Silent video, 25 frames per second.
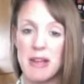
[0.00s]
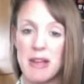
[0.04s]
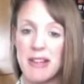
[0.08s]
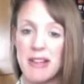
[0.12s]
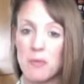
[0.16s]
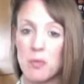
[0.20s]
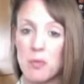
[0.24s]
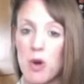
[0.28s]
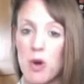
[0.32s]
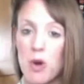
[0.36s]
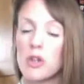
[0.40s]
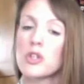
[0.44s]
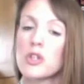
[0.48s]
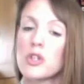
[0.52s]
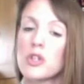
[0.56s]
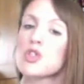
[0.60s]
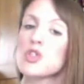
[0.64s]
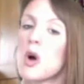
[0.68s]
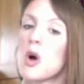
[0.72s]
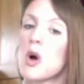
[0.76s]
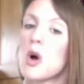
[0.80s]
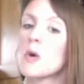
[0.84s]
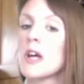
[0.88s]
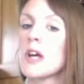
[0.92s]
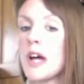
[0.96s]
It had one
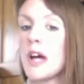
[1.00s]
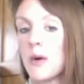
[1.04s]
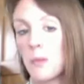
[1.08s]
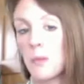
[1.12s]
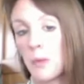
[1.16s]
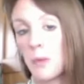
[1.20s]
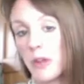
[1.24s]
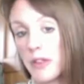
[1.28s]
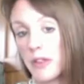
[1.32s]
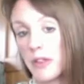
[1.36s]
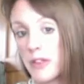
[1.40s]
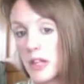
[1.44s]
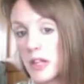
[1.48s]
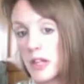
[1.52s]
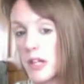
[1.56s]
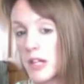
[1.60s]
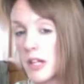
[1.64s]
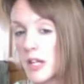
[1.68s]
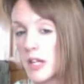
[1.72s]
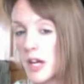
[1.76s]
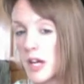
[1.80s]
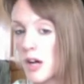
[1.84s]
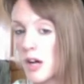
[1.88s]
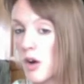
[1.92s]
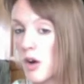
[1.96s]
controller with
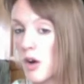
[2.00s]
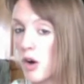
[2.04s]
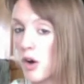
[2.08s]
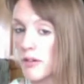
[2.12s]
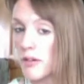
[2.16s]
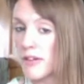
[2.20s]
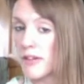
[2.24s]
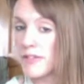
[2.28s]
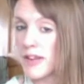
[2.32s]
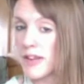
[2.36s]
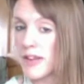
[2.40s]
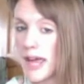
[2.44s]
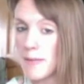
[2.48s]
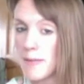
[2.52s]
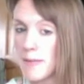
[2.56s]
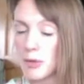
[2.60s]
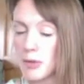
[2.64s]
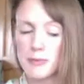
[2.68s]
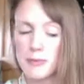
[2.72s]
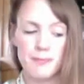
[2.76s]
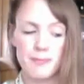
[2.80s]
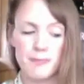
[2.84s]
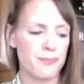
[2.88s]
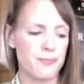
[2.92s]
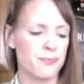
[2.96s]
the RF
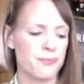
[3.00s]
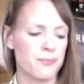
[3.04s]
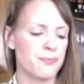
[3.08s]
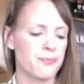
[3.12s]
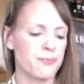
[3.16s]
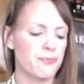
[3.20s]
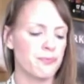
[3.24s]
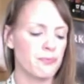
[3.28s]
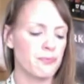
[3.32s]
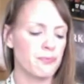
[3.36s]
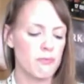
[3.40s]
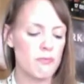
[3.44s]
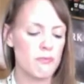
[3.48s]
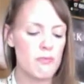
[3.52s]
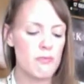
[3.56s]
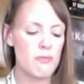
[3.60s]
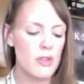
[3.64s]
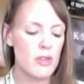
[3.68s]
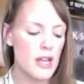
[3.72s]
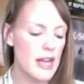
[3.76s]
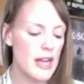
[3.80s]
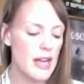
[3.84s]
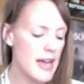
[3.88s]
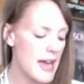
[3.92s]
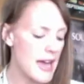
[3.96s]
cable,
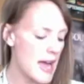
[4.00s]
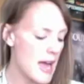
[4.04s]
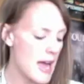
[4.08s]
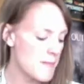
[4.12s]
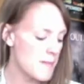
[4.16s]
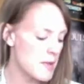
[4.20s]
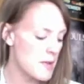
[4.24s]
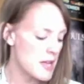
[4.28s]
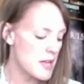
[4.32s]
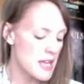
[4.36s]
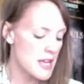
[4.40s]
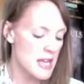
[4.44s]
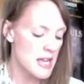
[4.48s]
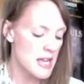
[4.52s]
and